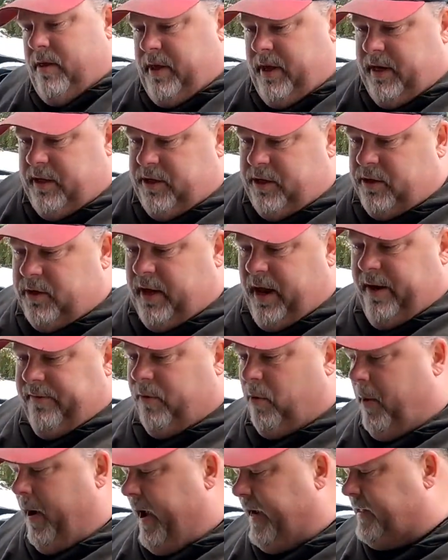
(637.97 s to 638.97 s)
these used to
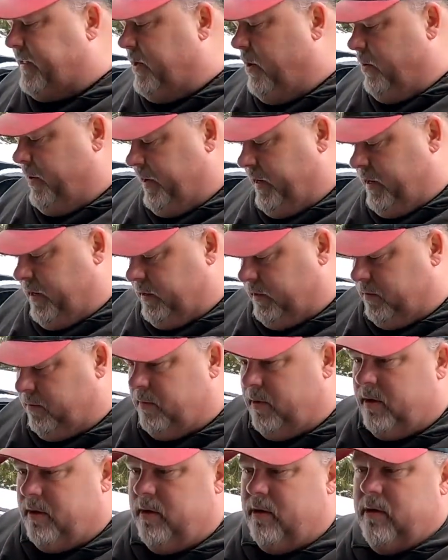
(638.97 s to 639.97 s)
have a wax coating on them.